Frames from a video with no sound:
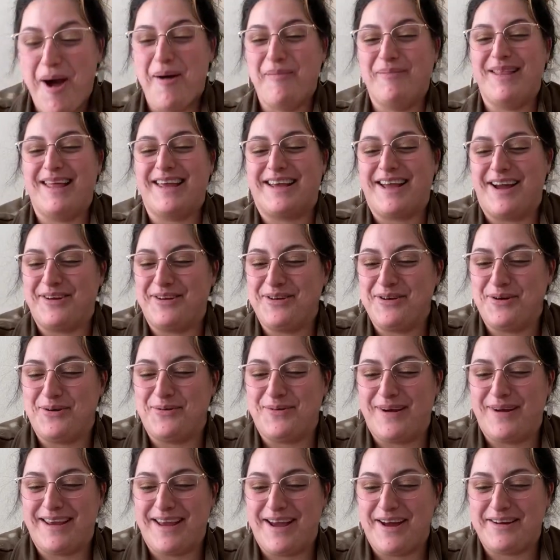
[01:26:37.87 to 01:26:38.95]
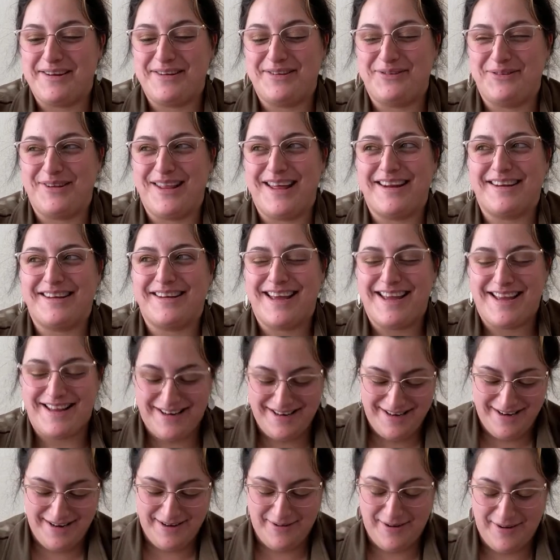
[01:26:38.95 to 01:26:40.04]
I'm like, how do you, wait, how do you do that again?
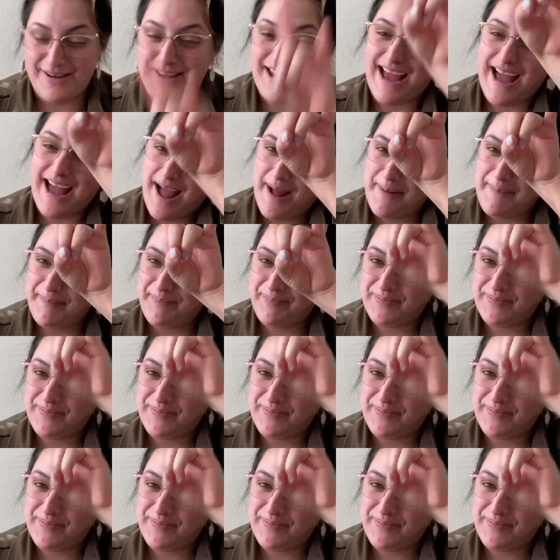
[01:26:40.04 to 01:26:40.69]
Oh, yeah.